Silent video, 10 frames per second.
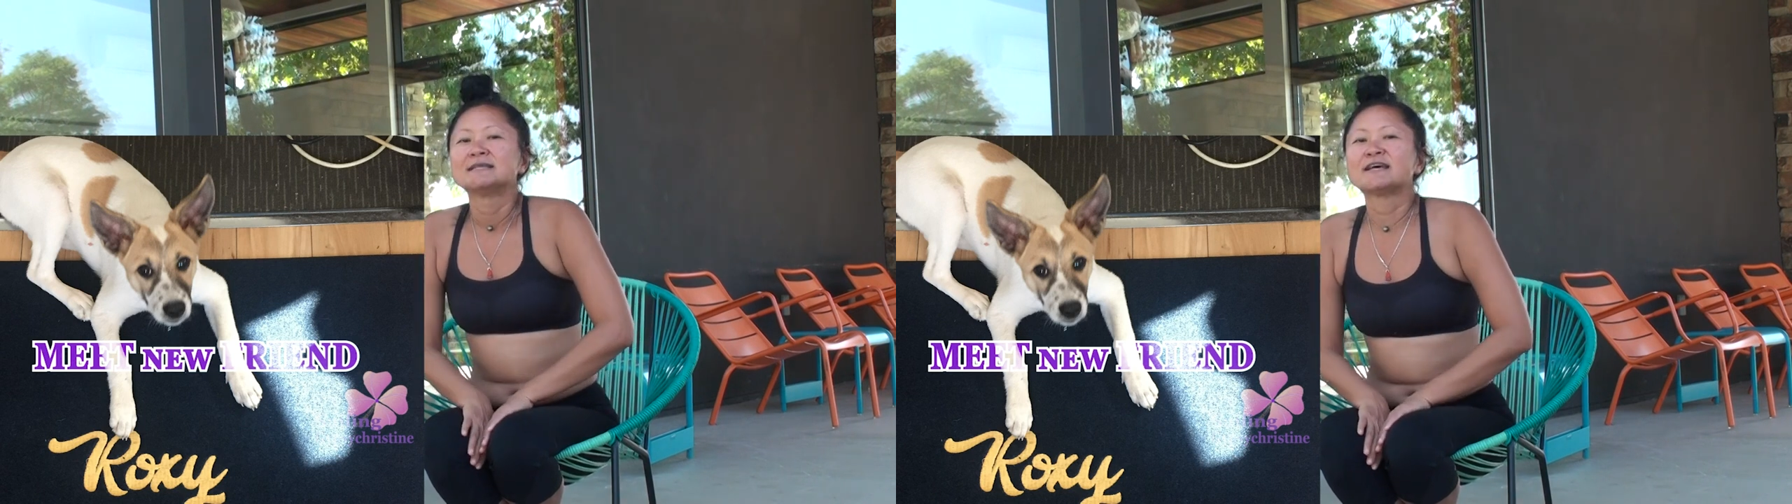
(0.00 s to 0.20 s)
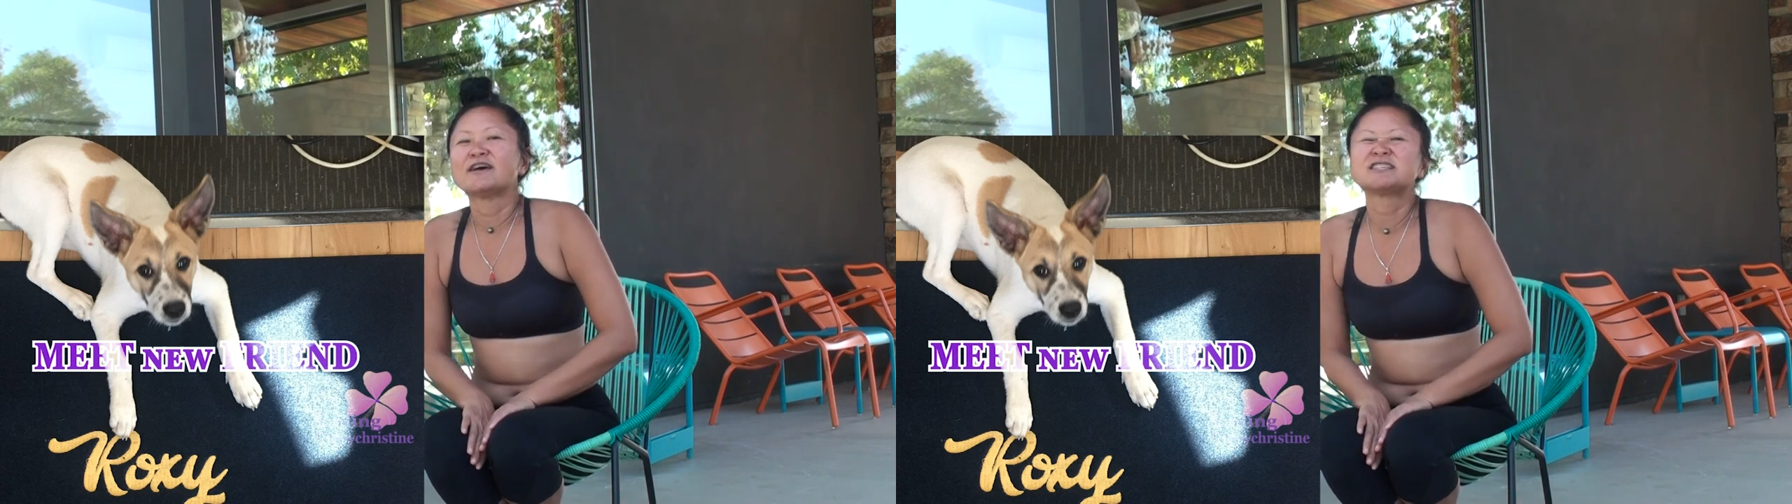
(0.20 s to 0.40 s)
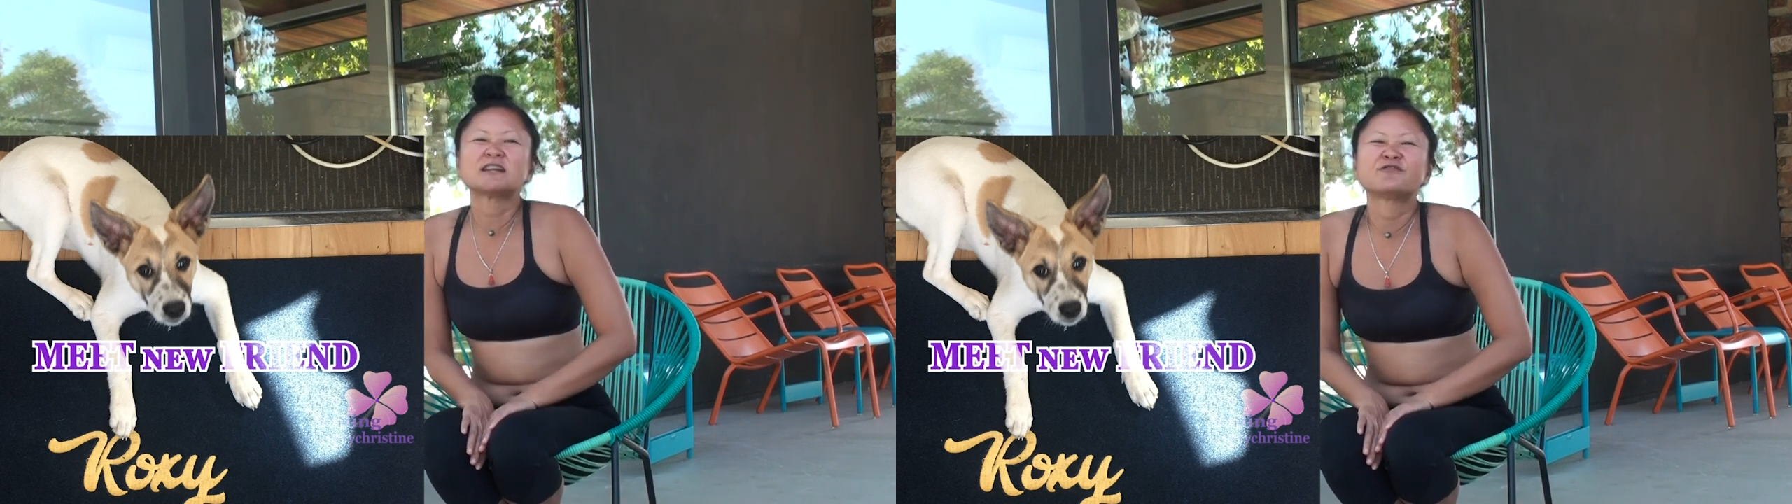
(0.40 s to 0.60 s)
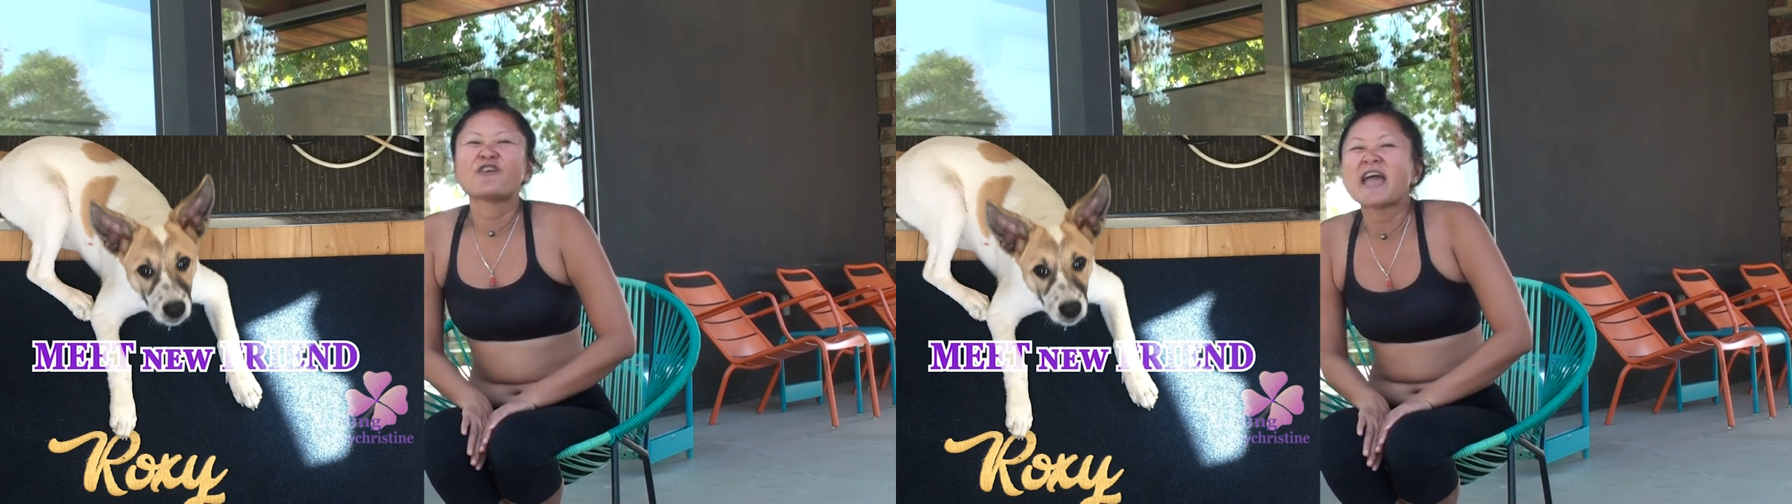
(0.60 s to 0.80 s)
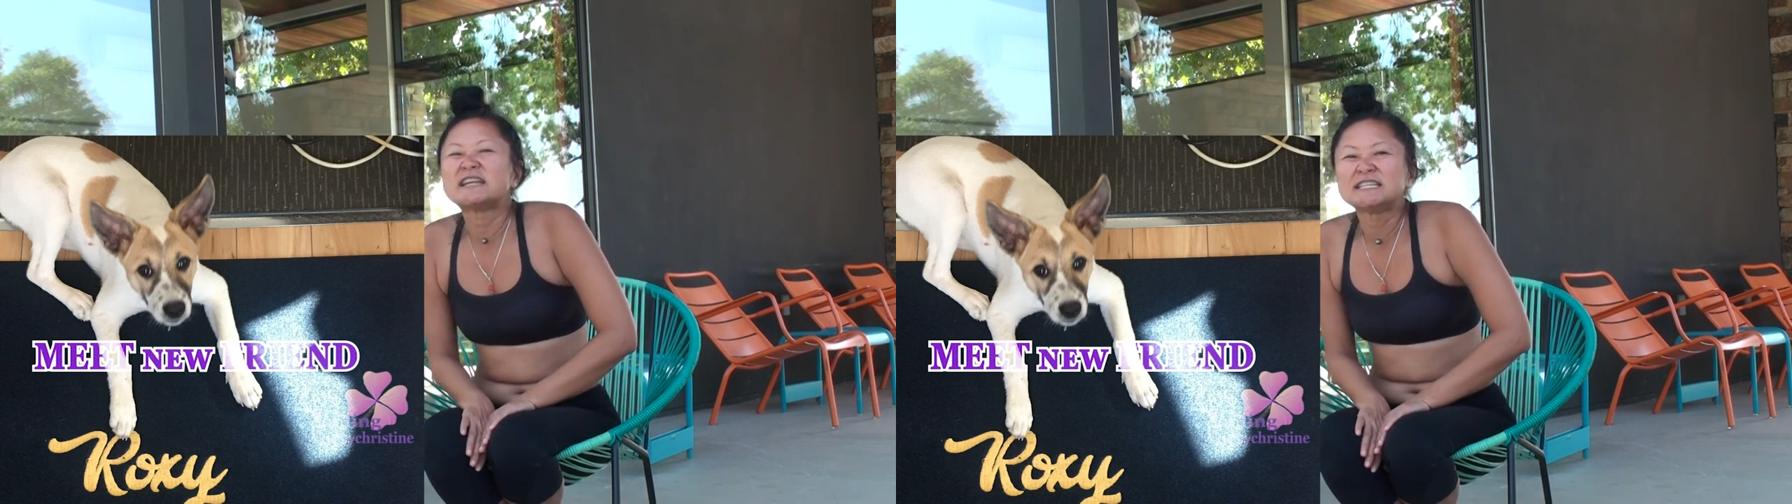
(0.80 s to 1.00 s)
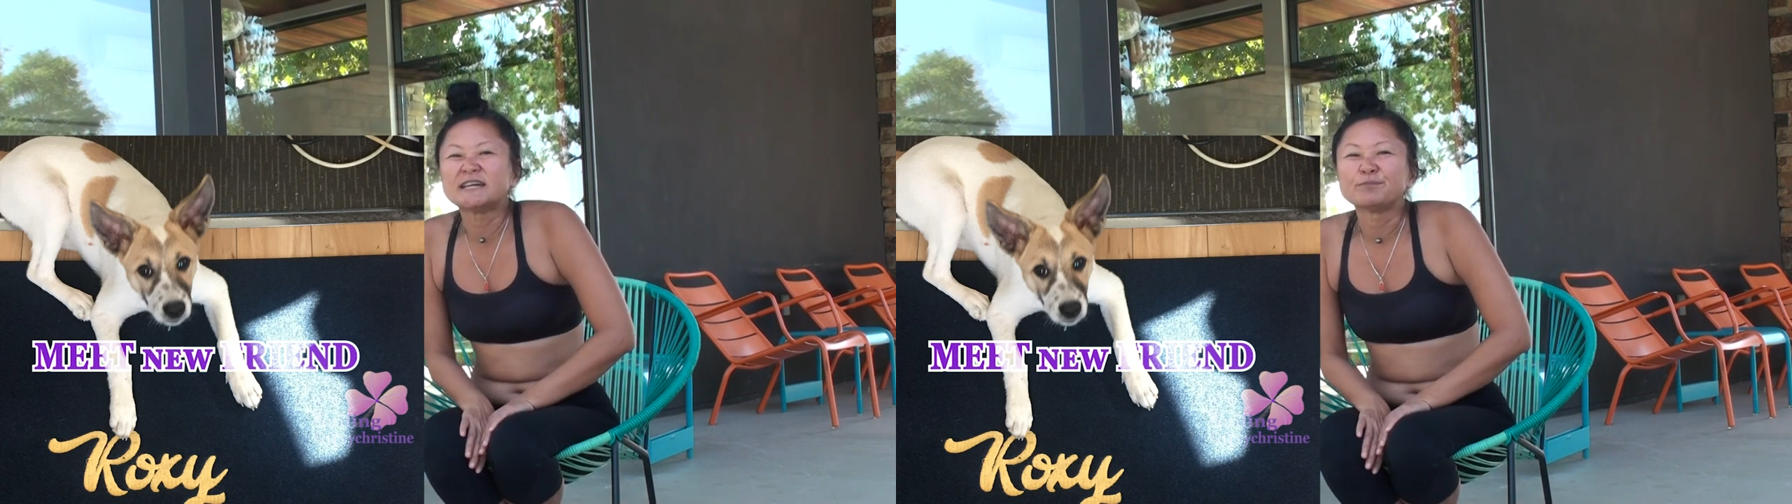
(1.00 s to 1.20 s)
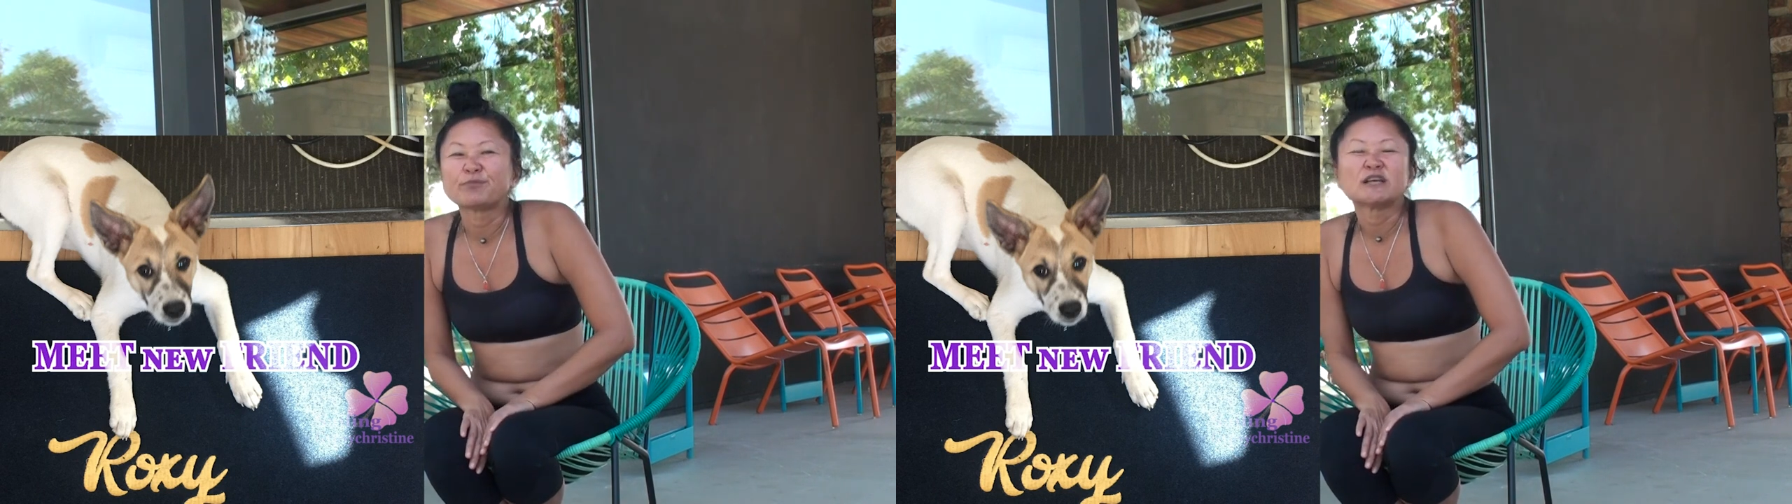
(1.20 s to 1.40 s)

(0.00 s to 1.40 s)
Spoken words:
So it's sort of random.